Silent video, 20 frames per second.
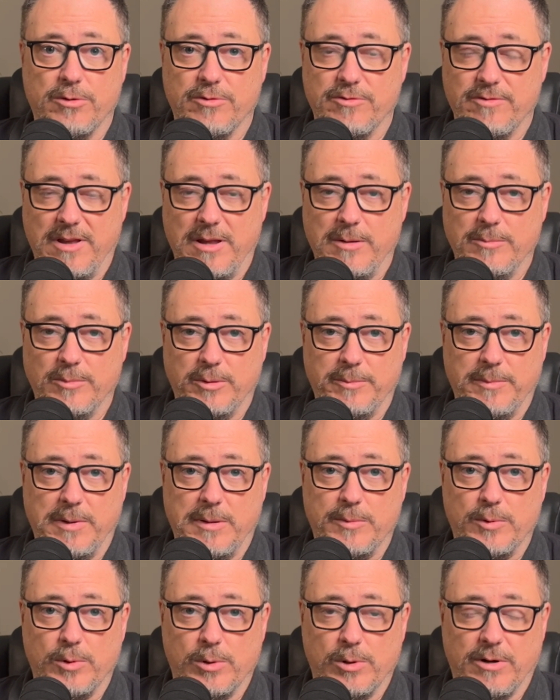family
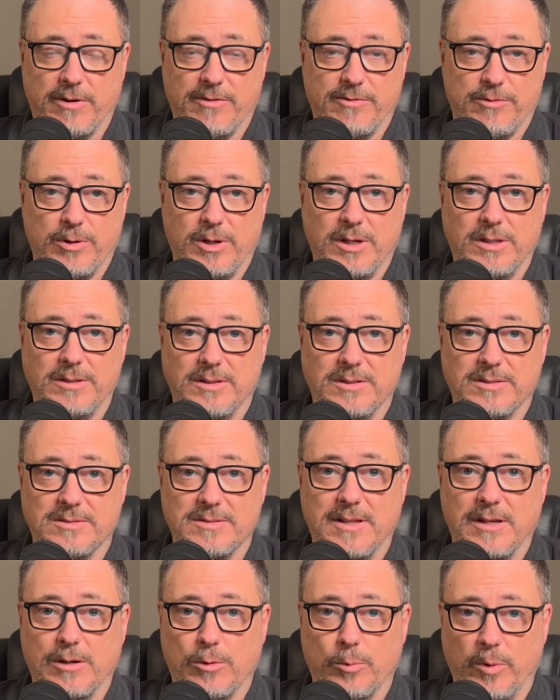member or a friend that's
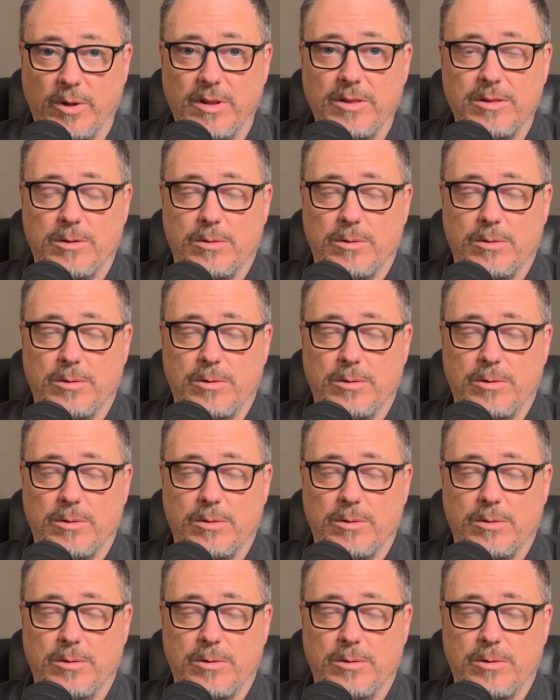there with